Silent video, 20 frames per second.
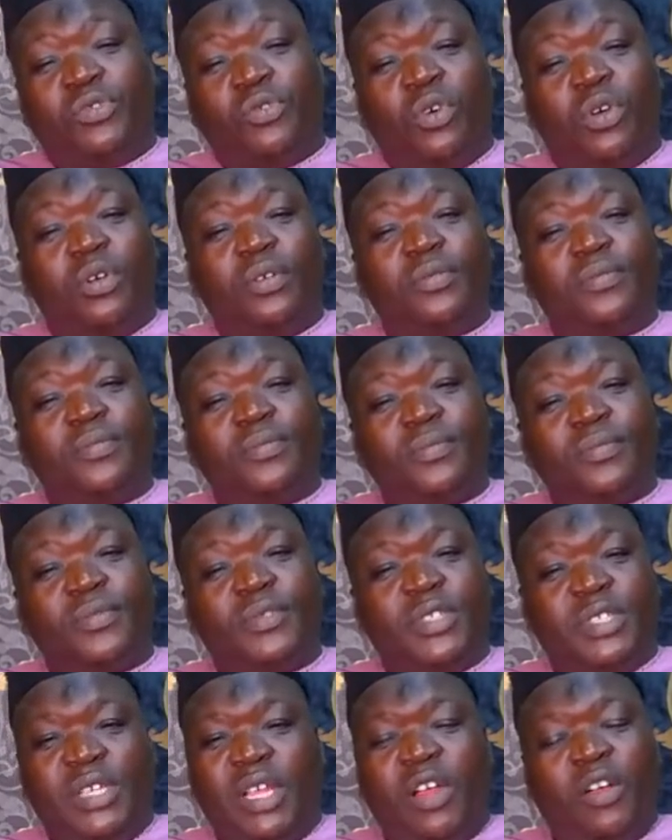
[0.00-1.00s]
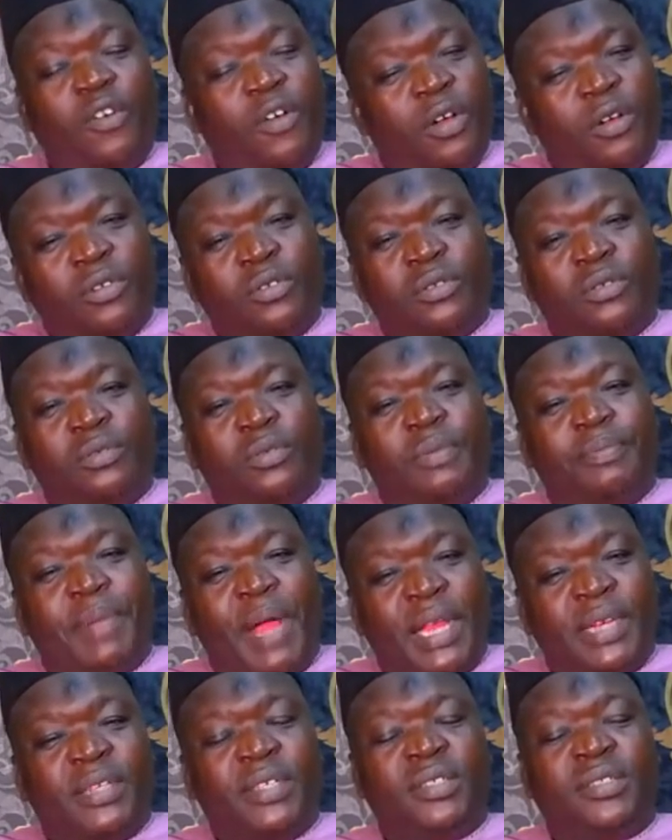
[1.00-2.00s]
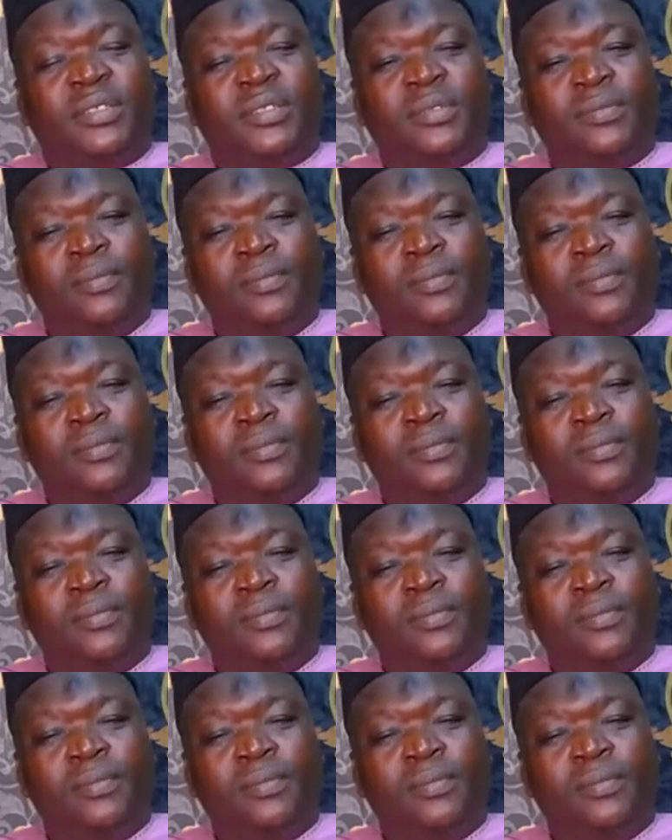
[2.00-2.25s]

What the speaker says: won ya won bandit